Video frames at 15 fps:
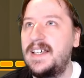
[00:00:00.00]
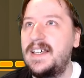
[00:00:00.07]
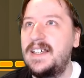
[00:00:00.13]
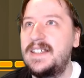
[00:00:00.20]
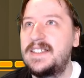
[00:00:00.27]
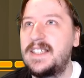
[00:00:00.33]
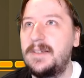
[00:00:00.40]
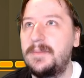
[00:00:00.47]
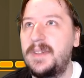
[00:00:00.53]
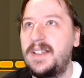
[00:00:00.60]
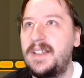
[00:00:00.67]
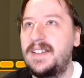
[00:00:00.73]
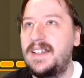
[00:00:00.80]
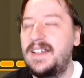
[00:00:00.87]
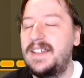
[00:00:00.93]

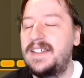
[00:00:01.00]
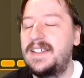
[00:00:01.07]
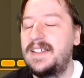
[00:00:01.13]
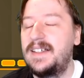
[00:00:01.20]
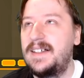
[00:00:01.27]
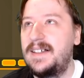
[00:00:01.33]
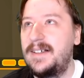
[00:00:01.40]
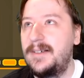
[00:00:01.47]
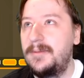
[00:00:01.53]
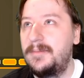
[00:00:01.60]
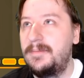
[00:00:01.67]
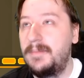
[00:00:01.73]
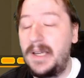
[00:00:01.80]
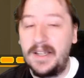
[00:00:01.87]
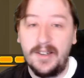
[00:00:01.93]
something like
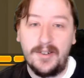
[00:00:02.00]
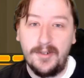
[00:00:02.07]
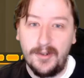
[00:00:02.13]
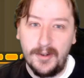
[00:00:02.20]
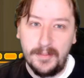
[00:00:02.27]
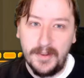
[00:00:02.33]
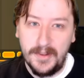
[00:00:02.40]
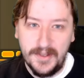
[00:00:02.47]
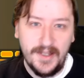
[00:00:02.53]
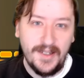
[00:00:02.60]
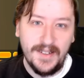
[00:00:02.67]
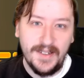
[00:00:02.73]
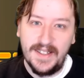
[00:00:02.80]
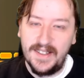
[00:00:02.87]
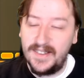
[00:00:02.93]
Megacorp
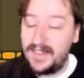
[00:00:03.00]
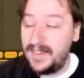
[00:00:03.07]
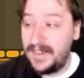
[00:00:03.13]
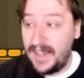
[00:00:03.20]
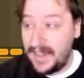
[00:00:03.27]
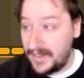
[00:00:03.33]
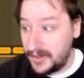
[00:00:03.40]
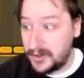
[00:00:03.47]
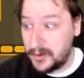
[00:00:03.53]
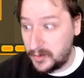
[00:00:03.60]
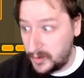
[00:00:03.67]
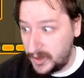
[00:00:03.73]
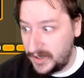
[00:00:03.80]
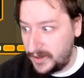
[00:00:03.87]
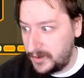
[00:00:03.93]
on there, that looks
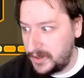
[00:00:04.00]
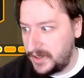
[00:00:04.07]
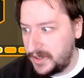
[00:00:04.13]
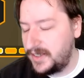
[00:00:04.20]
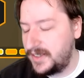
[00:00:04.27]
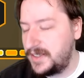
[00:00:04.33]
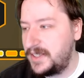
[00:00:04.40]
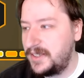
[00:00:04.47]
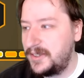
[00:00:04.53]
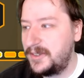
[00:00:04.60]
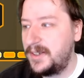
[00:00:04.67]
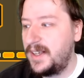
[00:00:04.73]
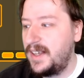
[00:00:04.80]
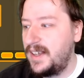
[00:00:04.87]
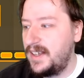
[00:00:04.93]
really, really good
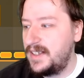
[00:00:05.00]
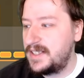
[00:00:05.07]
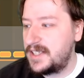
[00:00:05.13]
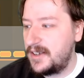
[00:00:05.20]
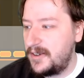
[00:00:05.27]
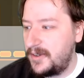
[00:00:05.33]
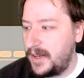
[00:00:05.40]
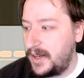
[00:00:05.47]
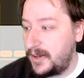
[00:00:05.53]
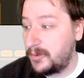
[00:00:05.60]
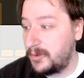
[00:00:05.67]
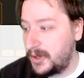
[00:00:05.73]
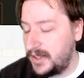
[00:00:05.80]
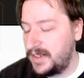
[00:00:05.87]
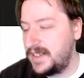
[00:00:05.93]
too. So it
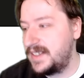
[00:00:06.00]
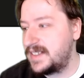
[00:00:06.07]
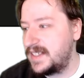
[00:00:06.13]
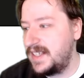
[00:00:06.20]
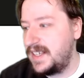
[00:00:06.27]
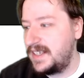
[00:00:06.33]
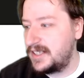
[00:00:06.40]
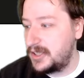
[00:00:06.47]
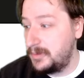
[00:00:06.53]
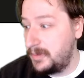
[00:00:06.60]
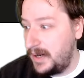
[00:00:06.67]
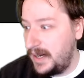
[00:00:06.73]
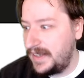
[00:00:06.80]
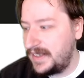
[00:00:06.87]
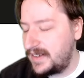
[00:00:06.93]
really gets enhanced
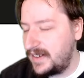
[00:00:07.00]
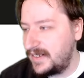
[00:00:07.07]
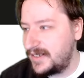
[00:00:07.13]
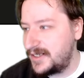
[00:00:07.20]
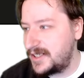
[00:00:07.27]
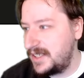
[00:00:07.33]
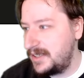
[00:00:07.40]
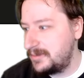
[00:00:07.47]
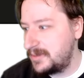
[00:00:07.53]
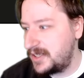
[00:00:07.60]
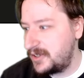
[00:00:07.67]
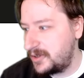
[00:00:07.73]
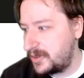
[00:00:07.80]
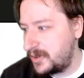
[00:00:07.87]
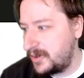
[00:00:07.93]
by the color schemes
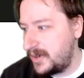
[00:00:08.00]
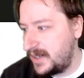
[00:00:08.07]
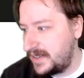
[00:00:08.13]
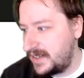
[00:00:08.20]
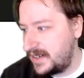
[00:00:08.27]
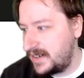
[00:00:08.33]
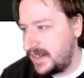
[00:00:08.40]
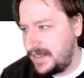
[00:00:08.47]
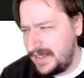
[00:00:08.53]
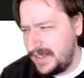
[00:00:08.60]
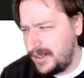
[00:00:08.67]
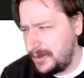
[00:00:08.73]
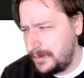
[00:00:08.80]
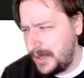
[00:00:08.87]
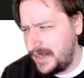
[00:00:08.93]
that you throw on there, and
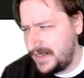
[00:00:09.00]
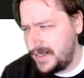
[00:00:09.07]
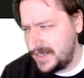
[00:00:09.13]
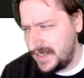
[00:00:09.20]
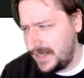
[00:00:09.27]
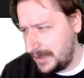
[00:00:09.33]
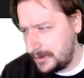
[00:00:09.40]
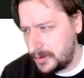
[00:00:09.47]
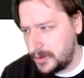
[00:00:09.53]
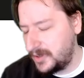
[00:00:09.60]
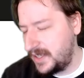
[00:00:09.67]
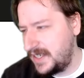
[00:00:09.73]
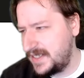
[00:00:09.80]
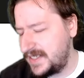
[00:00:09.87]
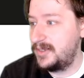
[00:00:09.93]
Neon Band is
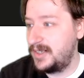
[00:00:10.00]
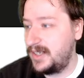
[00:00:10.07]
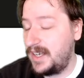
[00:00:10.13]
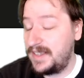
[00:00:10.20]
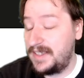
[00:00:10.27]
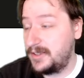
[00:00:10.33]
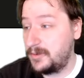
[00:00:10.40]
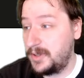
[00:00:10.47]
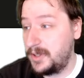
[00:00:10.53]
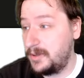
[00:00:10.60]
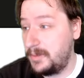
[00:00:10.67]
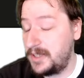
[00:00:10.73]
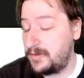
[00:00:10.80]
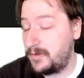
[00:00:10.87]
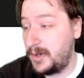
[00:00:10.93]
absolutely S tier. I think it's one of
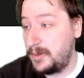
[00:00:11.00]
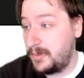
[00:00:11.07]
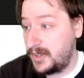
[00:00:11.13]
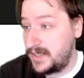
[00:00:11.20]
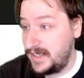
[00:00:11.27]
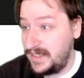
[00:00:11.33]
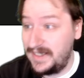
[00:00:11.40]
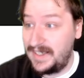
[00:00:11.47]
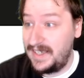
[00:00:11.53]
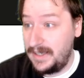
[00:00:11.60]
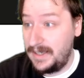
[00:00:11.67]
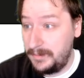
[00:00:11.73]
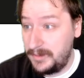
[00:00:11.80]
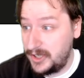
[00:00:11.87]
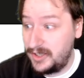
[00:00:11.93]
the best frameworks in the
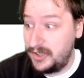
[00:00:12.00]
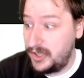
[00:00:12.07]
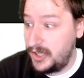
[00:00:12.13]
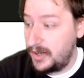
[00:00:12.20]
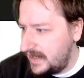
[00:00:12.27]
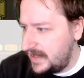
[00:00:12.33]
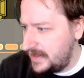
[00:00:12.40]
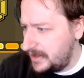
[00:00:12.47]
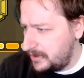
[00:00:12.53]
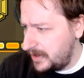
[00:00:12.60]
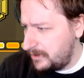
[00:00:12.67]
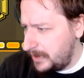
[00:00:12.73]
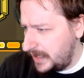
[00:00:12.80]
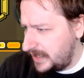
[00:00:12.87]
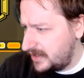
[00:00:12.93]
game, just in general. Then we
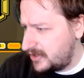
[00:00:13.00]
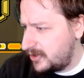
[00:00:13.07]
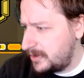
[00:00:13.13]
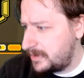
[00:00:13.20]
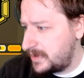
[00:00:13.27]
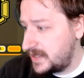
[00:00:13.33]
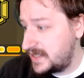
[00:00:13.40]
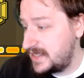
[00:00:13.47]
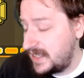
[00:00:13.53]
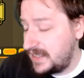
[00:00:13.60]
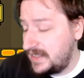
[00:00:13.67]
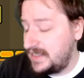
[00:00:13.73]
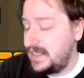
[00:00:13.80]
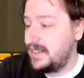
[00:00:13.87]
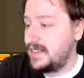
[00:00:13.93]
have Megacorp. This is a
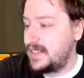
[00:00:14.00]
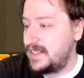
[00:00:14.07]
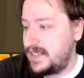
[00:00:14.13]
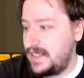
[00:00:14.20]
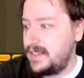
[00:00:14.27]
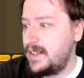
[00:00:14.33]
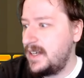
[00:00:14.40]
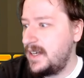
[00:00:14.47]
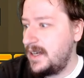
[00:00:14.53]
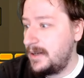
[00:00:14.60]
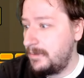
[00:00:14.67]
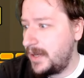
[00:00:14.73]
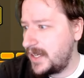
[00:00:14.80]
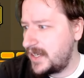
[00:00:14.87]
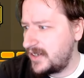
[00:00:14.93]
DLC.
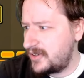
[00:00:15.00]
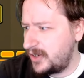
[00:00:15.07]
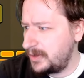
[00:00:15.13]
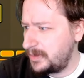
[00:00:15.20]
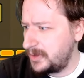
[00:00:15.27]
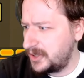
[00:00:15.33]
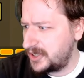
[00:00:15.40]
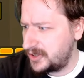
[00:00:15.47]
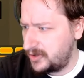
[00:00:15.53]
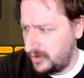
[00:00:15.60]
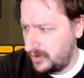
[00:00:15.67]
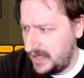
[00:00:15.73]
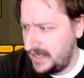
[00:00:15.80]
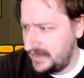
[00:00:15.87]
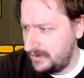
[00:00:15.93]
Megacorp looks
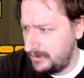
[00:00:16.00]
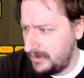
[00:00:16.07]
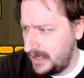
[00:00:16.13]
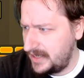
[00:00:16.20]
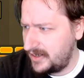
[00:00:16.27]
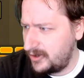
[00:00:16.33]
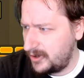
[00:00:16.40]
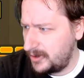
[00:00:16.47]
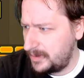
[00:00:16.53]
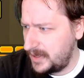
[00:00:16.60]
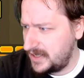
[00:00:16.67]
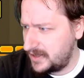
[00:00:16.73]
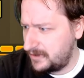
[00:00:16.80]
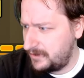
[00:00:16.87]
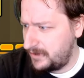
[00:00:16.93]
great. Megacorp
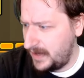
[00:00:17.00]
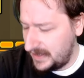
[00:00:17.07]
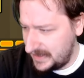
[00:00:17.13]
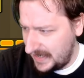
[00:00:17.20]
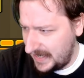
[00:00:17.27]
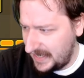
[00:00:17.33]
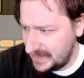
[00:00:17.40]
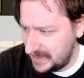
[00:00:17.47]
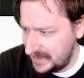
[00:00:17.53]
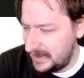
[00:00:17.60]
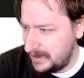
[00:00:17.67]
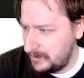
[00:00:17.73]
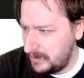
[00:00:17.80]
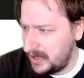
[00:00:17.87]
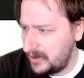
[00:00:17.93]
is
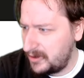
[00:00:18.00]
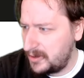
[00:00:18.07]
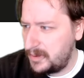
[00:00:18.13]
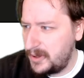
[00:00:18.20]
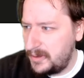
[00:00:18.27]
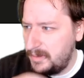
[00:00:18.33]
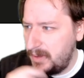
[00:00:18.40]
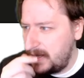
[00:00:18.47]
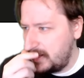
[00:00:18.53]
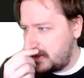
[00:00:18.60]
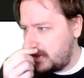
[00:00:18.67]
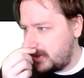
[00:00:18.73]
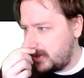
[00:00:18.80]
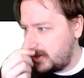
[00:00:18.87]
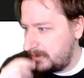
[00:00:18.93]
fantastic. I would put
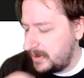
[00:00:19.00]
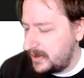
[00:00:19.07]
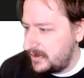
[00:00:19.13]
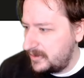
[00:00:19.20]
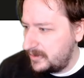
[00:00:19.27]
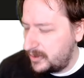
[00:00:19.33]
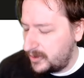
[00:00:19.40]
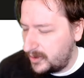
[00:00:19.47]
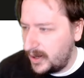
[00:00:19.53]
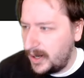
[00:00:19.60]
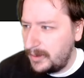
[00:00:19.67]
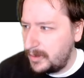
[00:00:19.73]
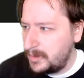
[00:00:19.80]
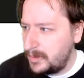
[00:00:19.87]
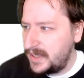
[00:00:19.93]
Megacorp
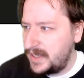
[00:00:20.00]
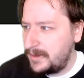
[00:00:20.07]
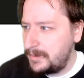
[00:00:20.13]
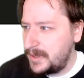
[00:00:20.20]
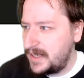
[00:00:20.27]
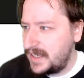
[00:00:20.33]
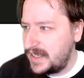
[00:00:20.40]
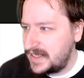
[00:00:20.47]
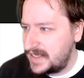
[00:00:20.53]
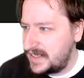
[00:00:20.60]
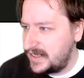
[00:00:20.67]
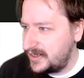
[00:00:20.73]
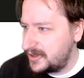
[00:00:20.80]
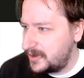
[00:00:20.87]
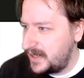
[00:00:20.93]
probably up into S
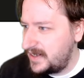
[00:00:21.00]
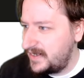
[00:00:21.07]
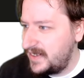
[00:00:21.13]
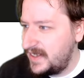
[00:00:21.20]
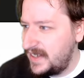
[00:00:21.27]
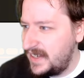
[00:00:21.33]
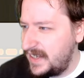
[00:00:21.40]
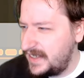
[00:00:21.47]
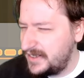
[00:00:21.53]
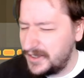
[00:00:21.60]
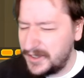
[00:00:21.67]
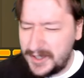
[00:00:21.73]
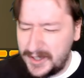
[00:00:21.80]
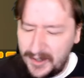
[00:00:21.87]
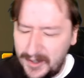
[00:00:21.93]
tier as well. It
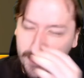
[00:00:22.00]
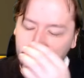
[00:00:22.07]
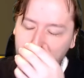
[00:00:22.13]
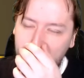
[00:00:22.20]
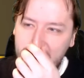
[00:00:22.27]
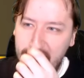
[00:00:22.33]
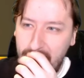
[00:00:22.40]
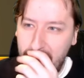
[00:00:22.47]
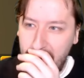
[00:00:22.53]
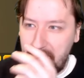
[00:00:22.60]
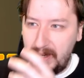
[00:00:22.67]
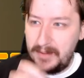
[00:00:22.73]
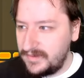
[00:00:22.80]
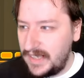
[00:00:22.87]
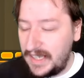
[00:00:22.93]
looks so good on so many
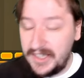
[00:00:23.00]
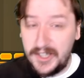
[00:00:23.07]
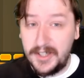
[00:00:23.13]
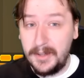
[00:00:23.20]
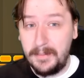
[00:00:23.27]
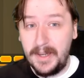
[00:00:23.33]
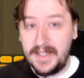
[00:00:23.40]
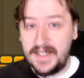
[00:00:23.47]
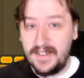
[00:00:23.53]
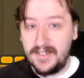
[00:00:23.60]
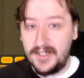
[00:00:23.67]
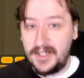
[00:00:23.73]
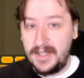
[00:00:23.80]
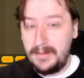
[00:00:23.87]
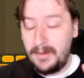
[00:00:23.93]
weapons, and just the base
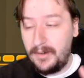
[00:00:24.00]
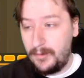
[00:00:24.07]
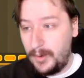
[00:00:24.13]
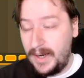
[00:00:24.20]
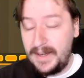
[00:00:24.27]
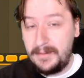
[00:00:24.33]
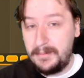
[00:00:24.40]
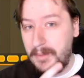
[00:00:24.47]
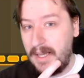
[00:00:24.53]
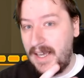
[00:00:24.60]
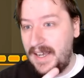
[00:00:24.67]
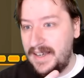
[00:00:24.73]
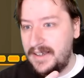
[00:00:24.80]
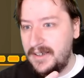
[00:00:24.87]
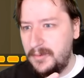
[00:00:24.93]
color scheme of white and
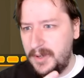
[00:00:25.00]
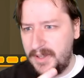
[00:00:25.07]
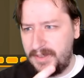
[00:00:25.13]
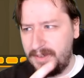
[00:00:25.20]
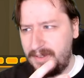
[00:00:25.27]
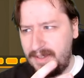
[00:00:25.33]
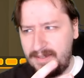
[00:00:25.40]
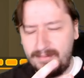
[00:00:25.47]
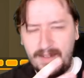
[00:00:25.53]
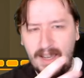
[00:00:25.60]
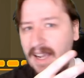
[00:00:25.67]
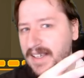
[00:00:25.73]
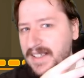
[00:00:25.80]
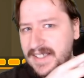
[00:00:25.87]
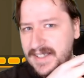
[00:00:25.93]
black with
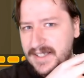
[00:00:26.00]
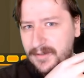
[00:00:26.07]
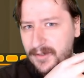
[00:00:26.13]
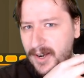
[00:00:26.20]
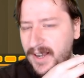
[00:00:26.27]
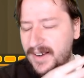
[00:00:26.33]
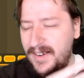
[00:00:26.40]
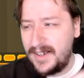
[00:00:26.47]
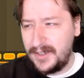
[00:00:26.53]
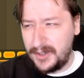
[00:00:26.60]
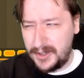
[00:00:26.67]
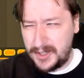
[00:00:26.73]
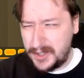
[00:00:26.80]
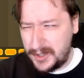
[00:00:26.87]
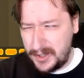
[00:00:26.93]
accents of red on it
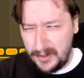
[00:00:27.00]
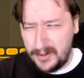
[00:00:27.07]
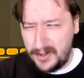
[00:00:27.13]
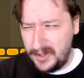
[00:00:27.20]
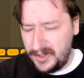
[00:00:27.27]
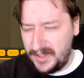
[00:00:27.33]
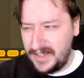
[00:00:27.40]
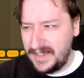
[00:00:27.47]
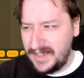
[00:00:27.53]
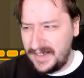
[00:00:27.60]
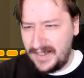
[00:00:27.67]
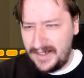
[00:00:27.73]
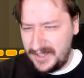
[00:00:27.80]
looks so good on